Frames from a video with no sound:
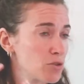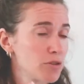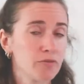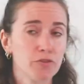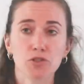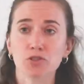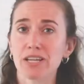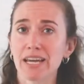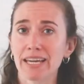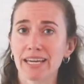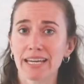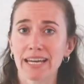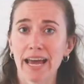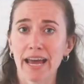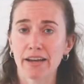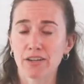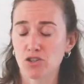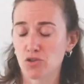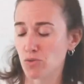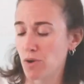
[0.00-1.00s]
So if you take an
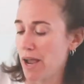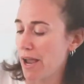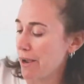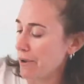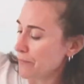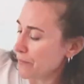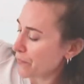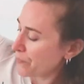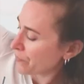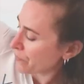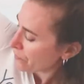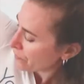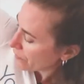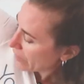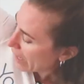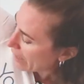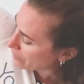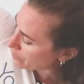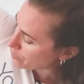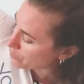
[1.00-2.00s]
x-ray
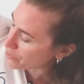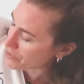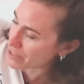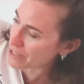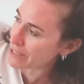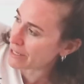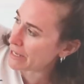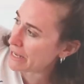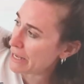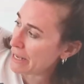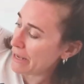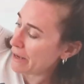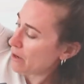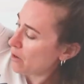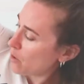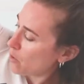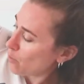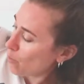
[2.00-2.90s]
and you see